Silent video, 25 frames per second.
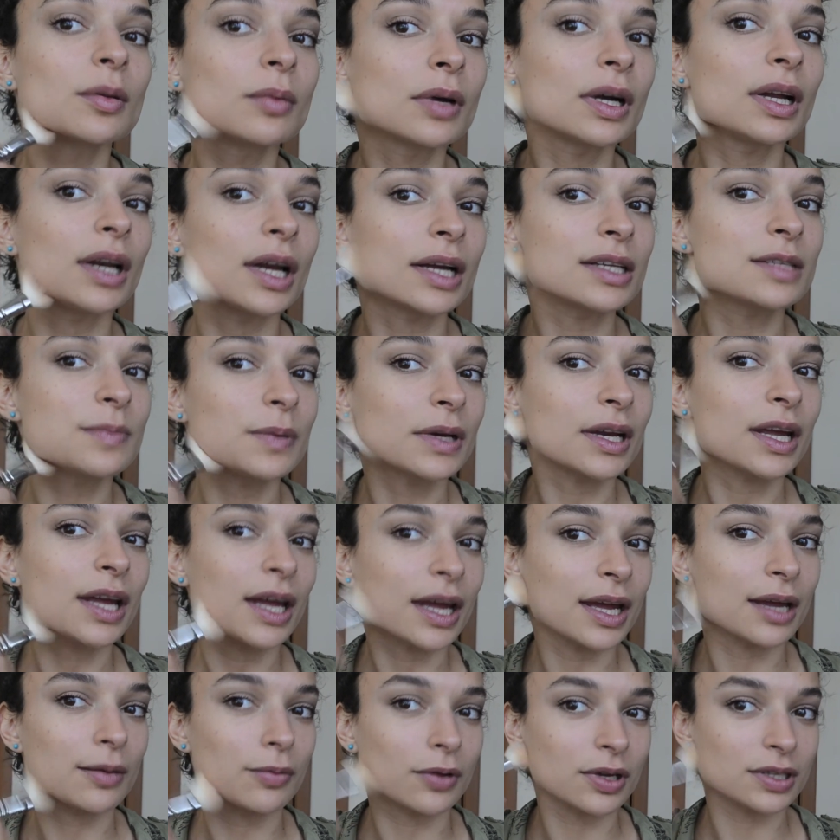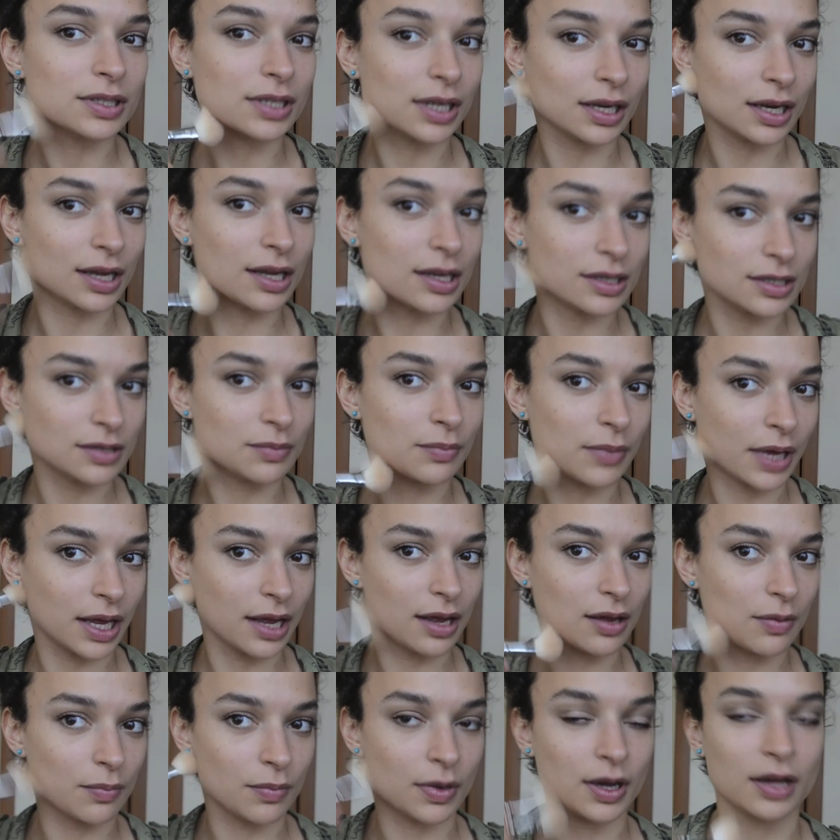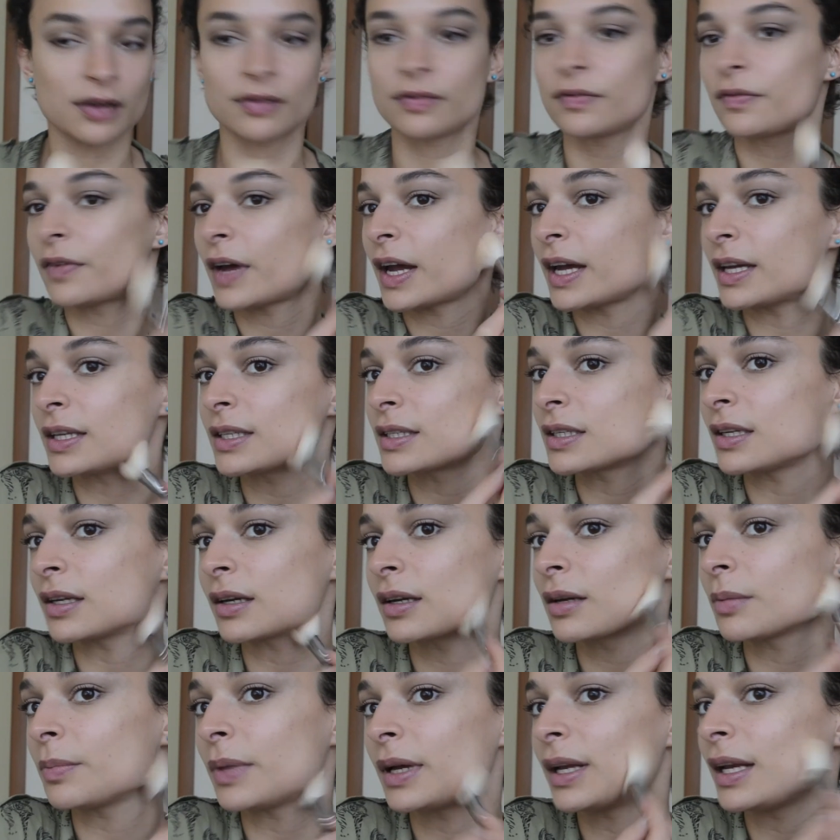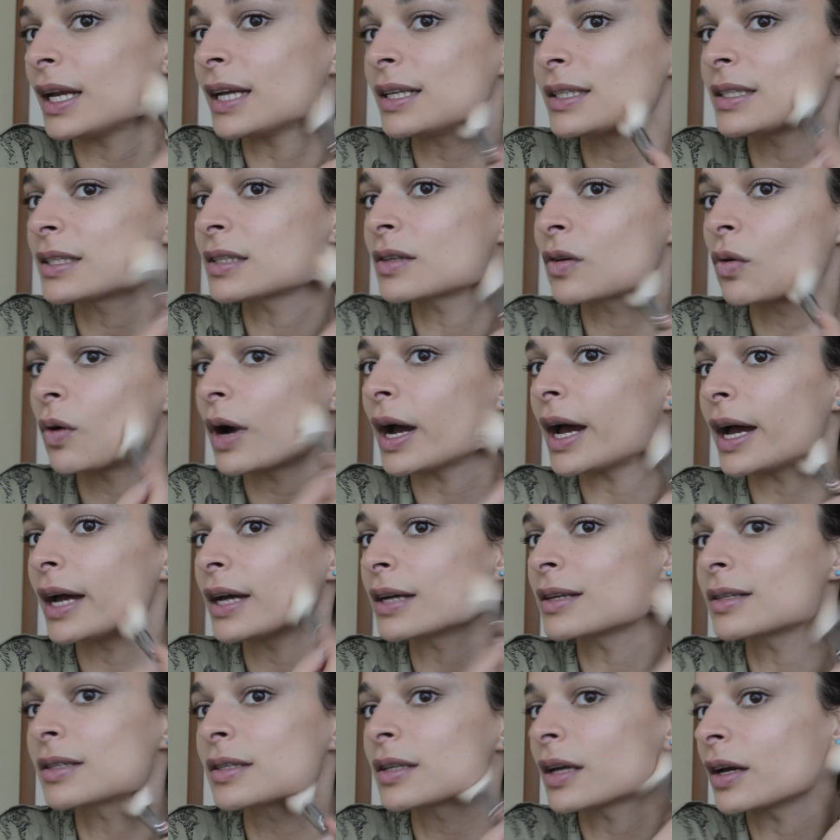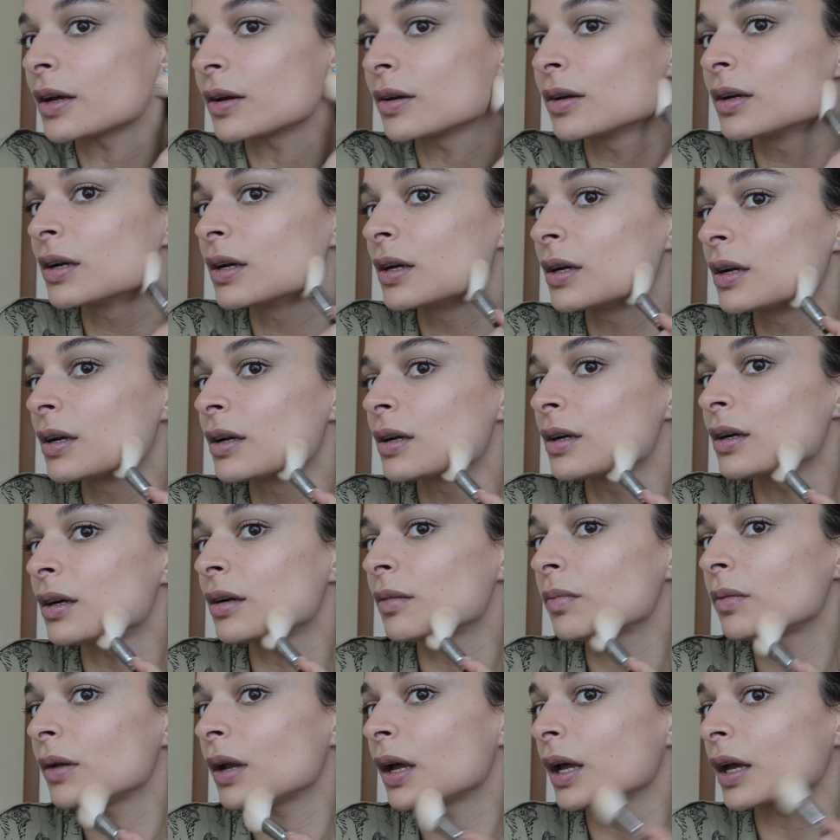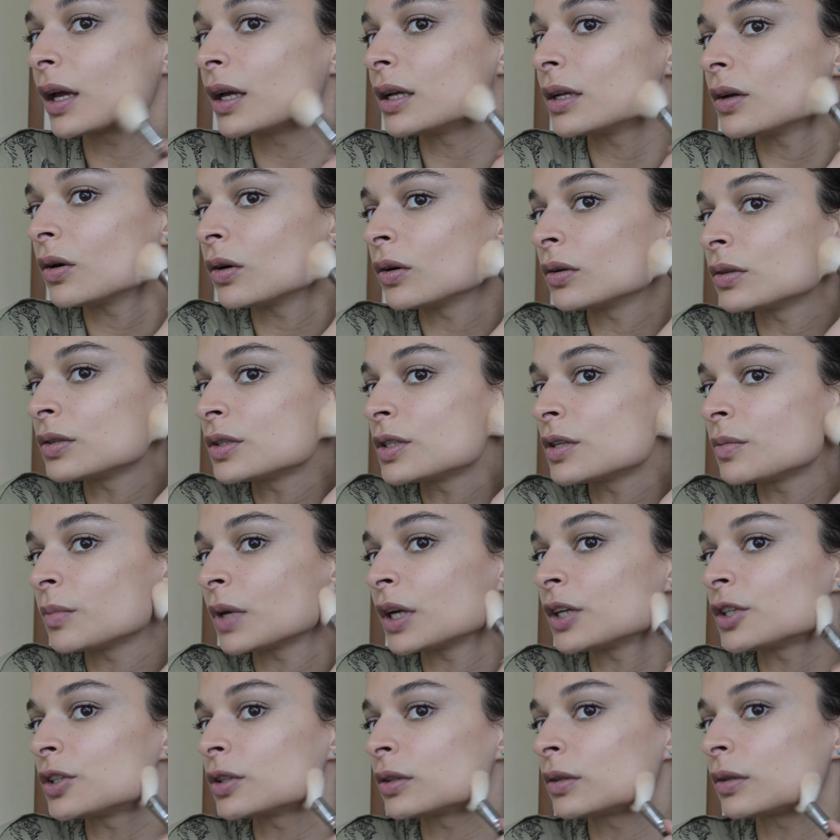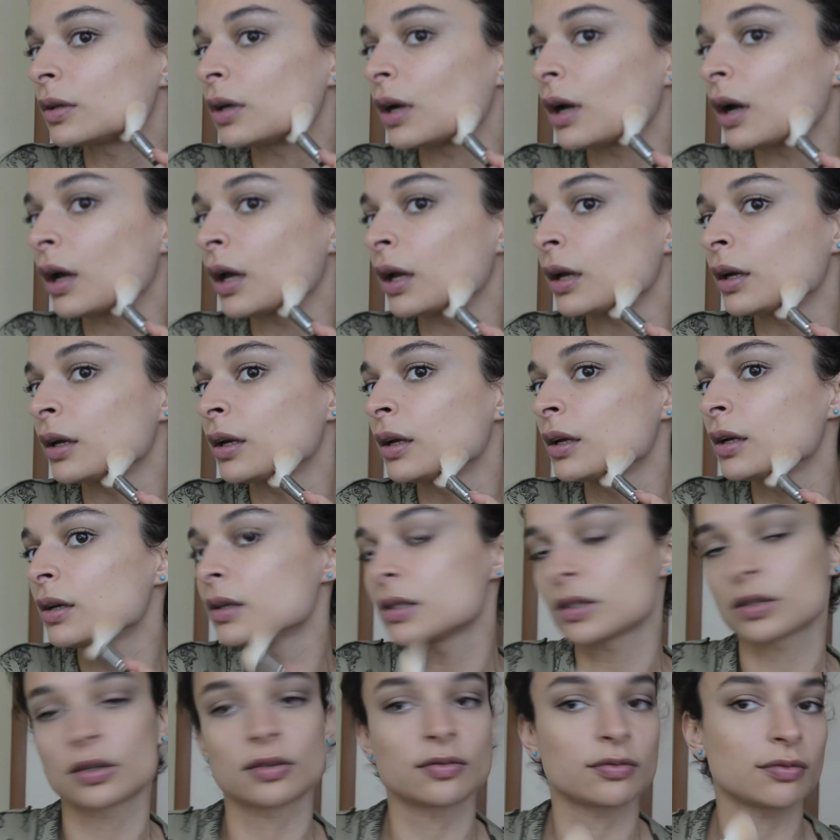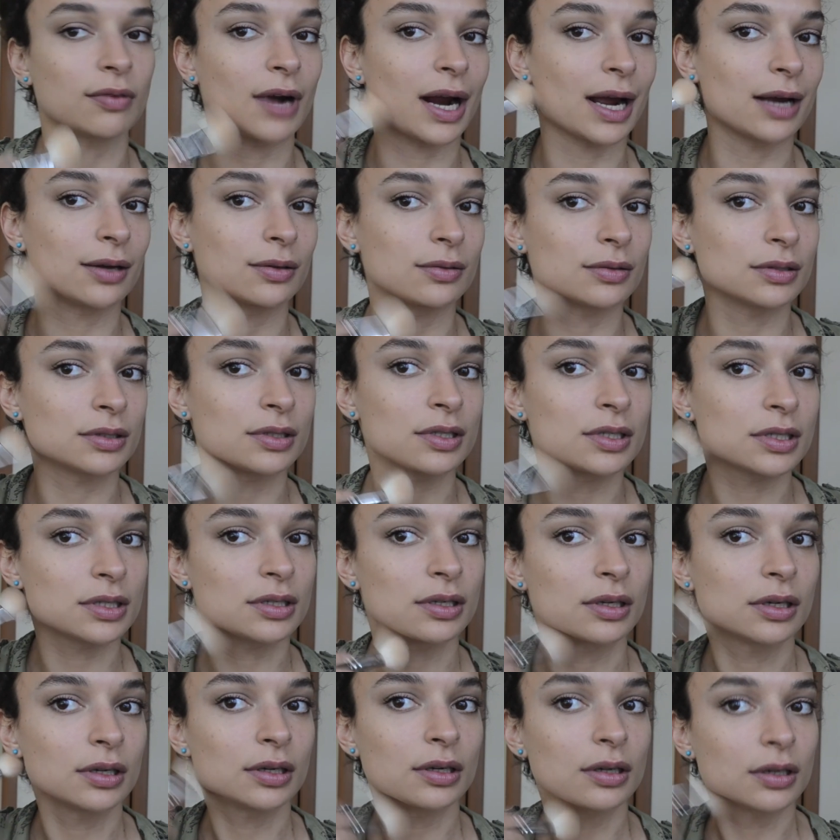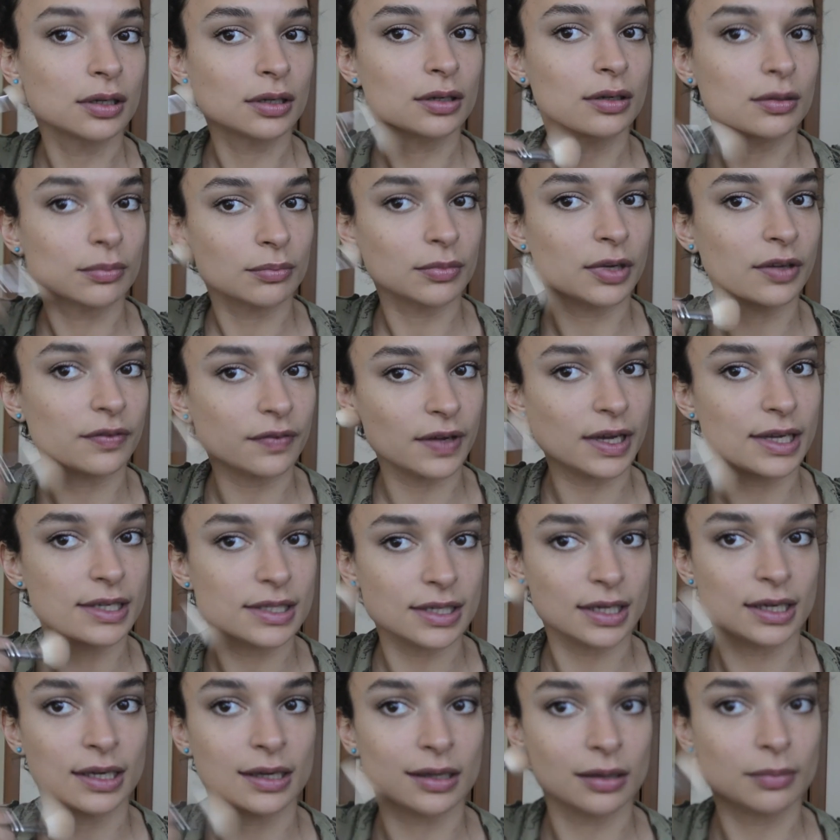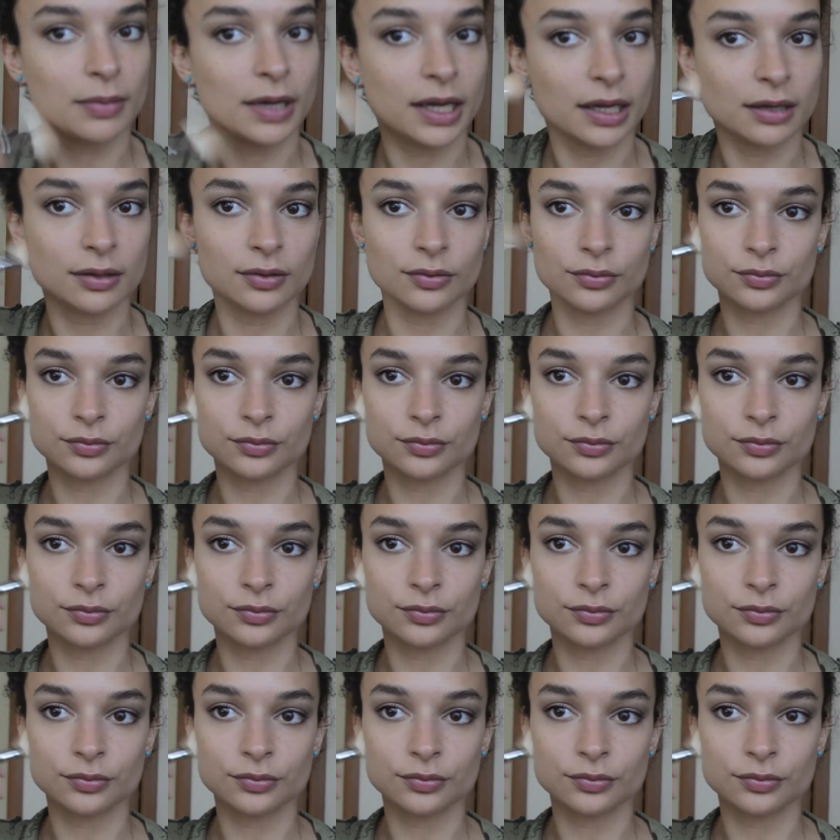I like to put it here because I like to make my face look a bit less square, so applying it onto my jawline sort of rounds my face a little bit.